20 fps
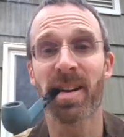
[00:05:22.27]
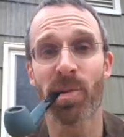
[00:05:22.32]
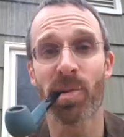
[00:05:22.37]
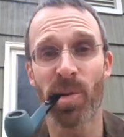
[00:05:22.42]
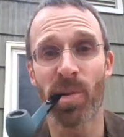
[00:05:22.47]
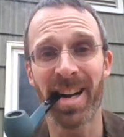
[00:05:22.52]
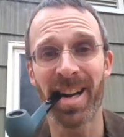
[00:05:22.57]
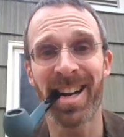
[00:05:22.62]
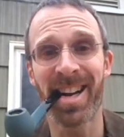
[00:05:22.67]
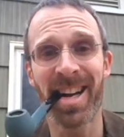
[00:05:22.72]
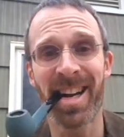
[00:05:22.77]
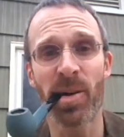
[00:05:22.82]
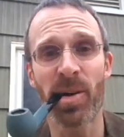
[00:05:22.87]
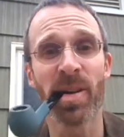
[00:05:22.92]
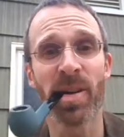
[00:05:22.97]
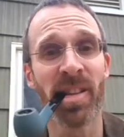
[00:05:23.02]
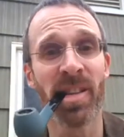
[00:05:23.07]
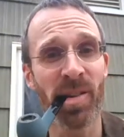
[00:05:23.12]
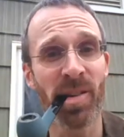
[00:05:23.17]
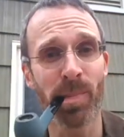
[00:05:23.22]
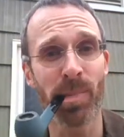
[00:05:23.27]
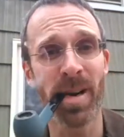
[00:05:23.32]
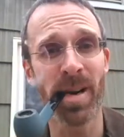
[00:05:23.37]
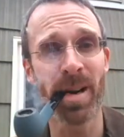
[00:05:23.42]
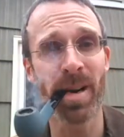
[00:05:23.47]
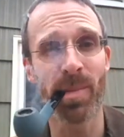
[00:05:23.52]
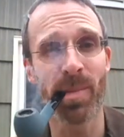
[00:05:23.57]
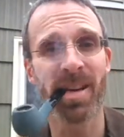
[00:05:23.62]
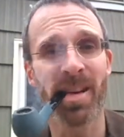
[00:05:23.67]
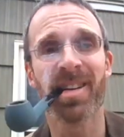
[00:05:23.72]
Right now in this
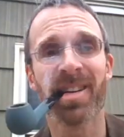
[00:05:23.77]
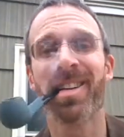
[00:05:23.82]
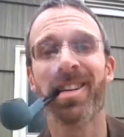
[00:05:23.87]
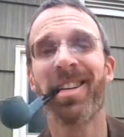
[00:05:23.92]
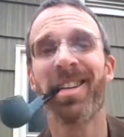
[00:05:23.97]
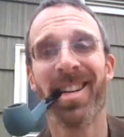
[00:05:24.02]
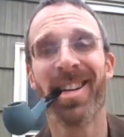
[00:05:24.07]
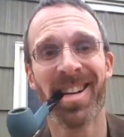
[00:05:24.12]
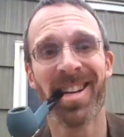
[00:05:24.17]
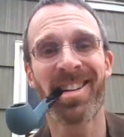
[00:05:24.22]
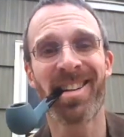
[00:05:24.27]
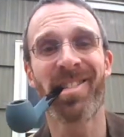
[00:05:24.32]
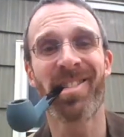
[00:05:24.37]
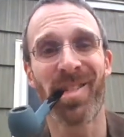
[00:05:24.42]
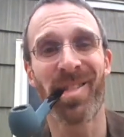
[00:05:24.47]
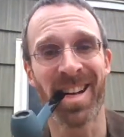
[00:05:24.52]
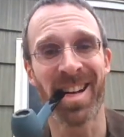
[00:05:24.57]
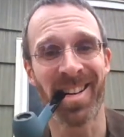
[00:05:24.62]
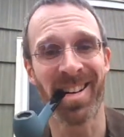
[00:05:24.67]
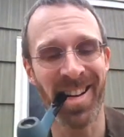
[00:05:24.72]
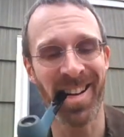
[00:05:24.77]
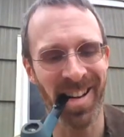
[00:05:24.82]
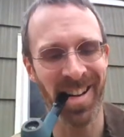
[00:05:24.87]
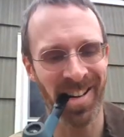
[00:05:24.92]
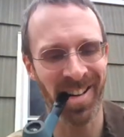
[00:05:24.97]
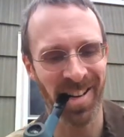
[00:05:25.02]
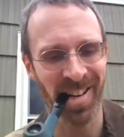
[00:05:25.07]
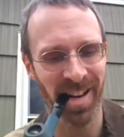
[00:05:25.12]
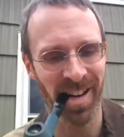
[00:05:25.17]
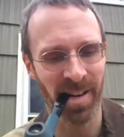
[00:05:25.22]
pipe, it's
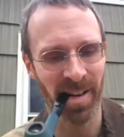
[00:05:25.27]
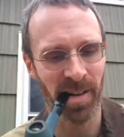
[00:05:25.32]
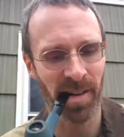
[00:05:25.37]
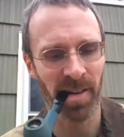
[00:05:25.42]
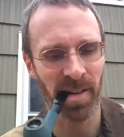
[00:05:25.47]
fantastic.